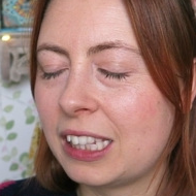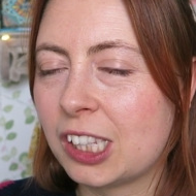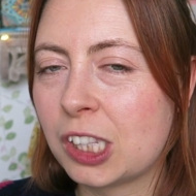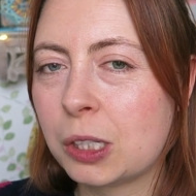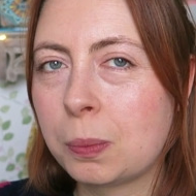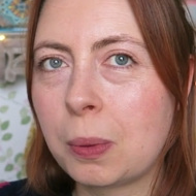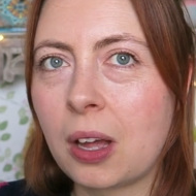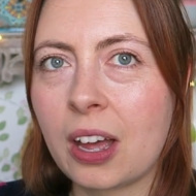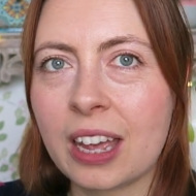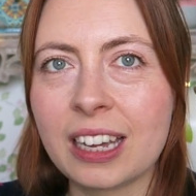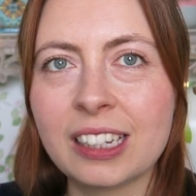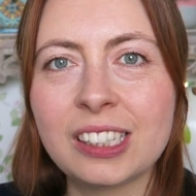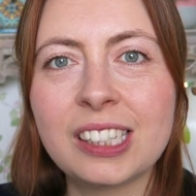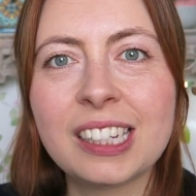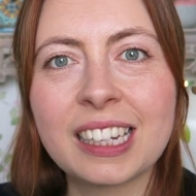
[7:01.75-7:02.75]

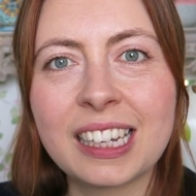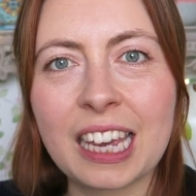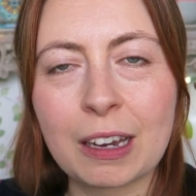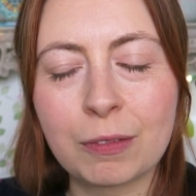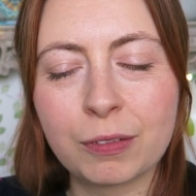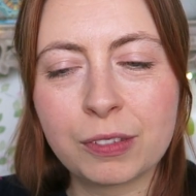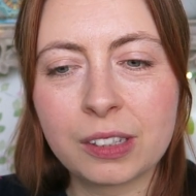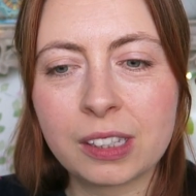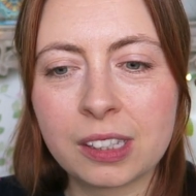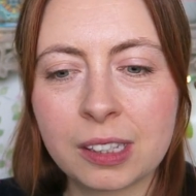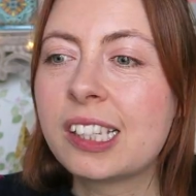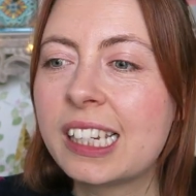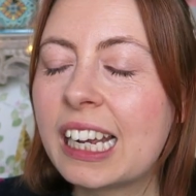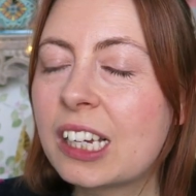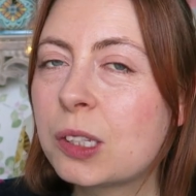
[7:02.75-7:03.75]
inspired gifts.
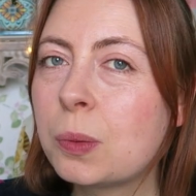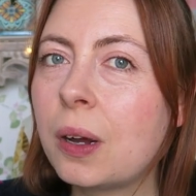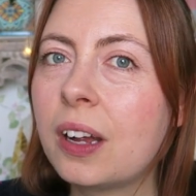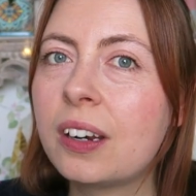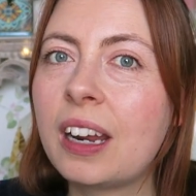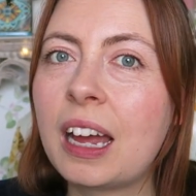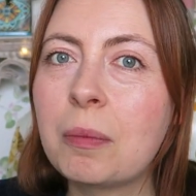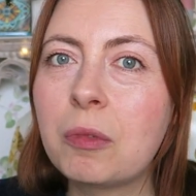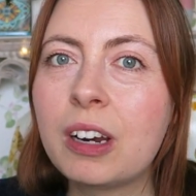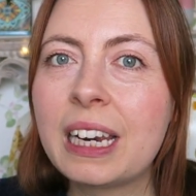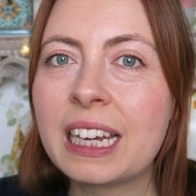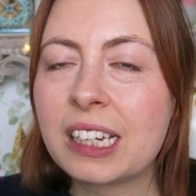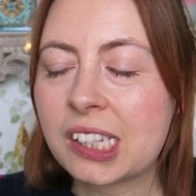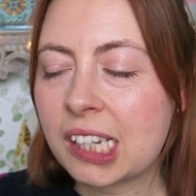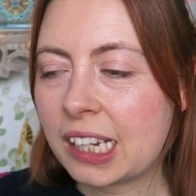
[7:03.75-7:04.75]
This next one I'm
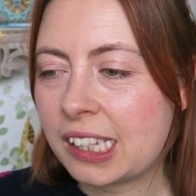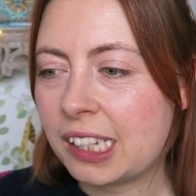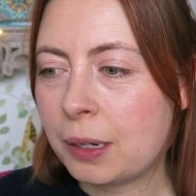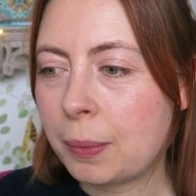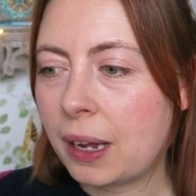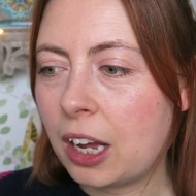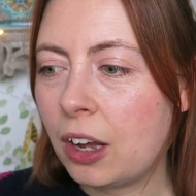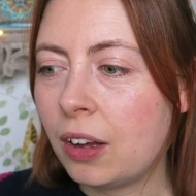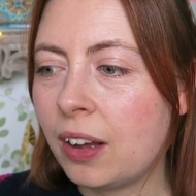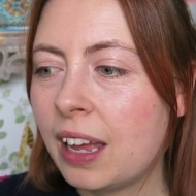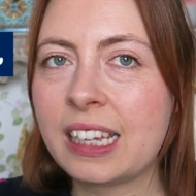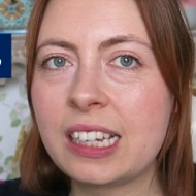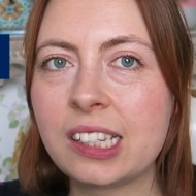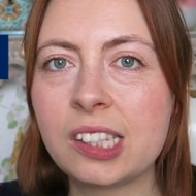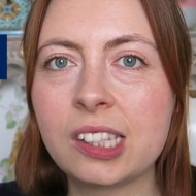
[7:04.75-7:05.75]
really excited about.
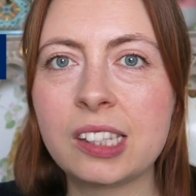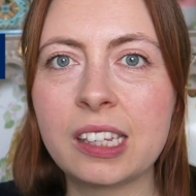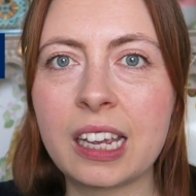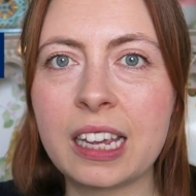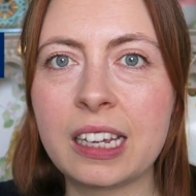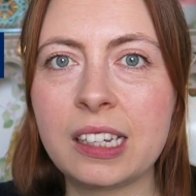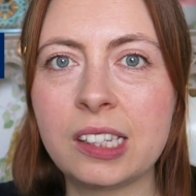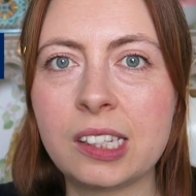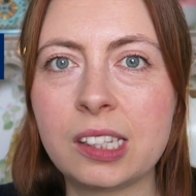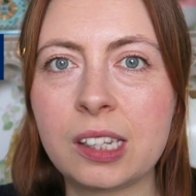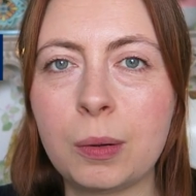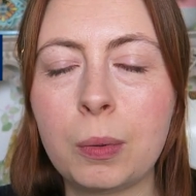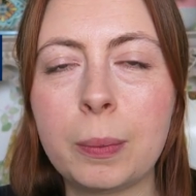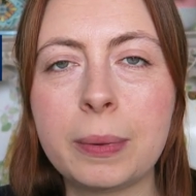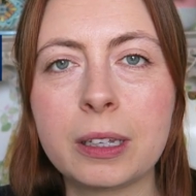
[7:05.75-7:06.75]
This is
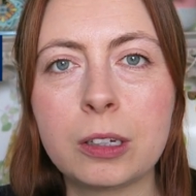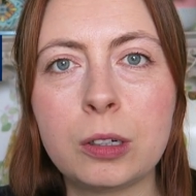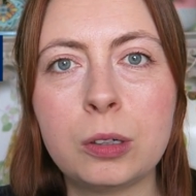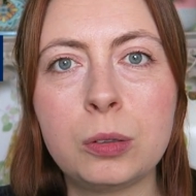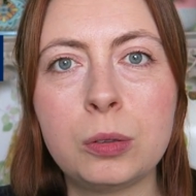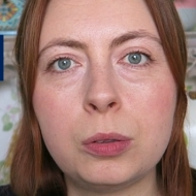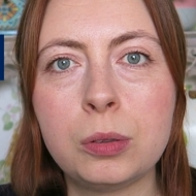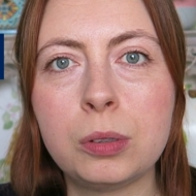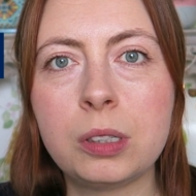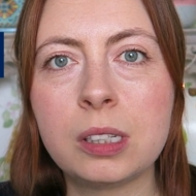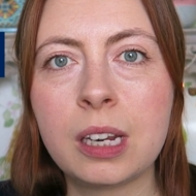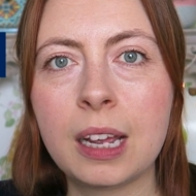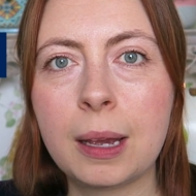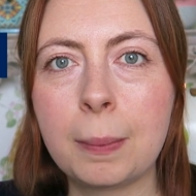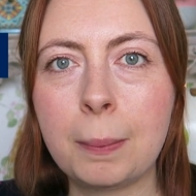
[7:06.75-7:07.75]
a woman
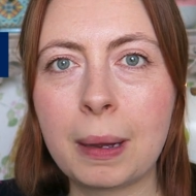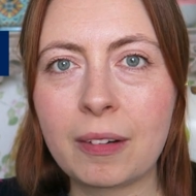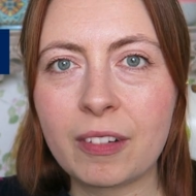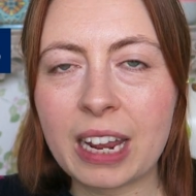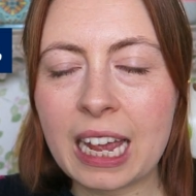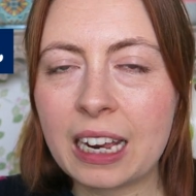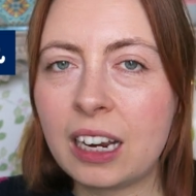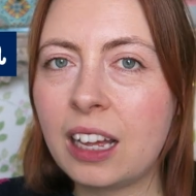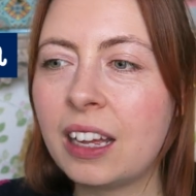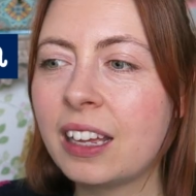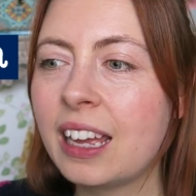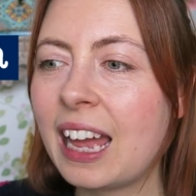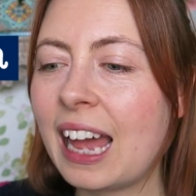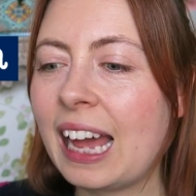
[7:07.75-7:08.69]
called Mariella,